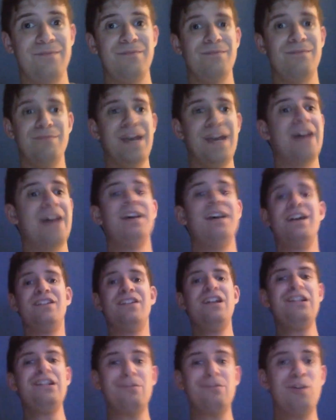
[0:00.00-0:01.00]
Yeah,
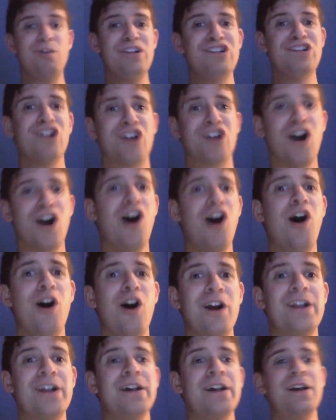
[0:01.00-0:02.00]
this was your
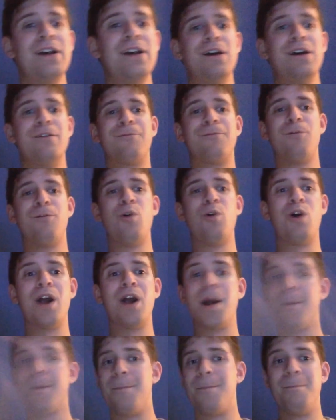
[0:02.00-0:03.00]
card for
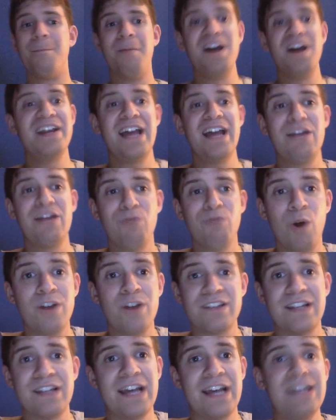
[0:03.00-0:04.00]
Monday Night Raw
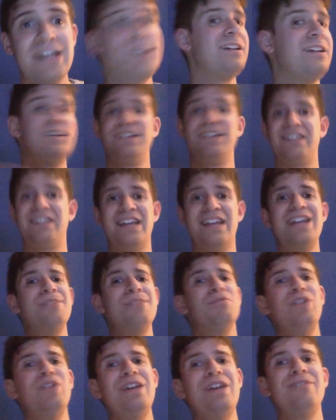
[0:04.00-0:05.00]
tonight. Can you
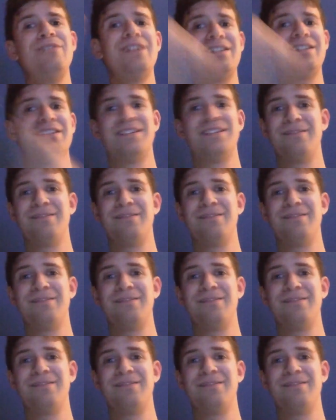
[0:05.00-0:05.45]
believe it?